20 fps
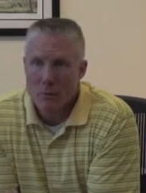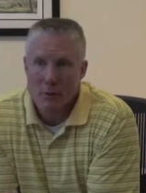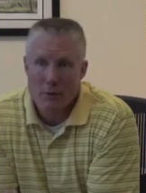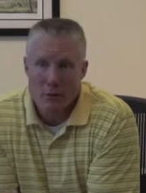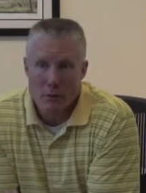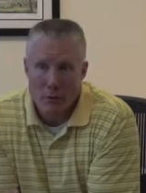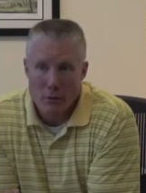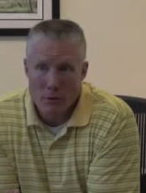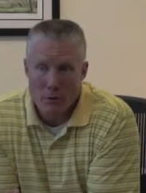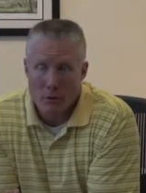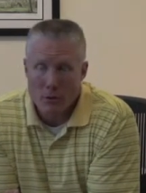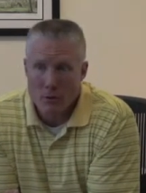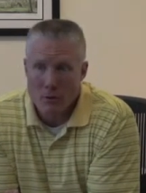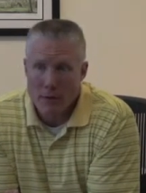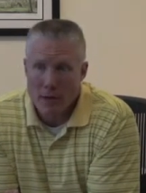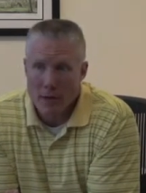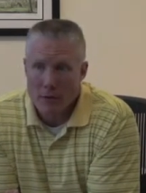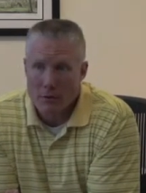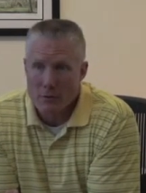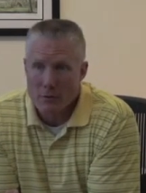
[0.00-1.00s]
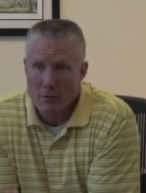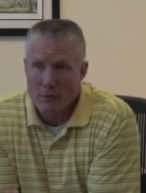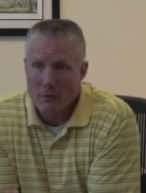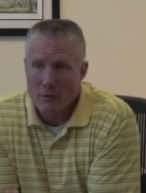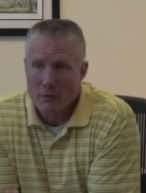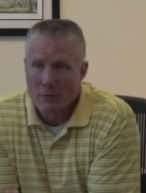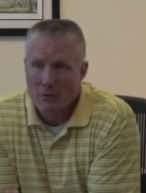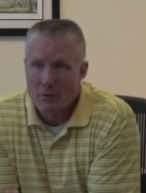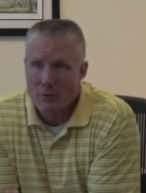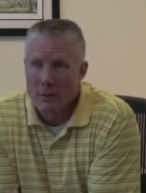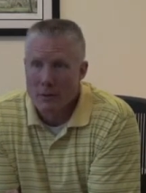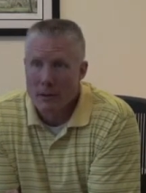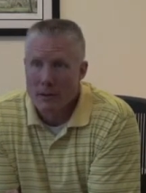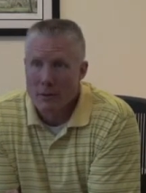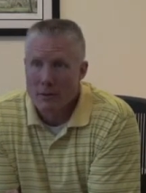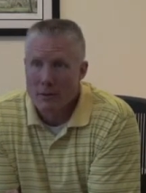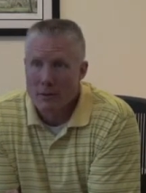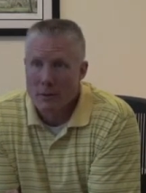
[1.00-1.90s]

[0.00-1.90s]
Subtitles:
We have 32,000 students now.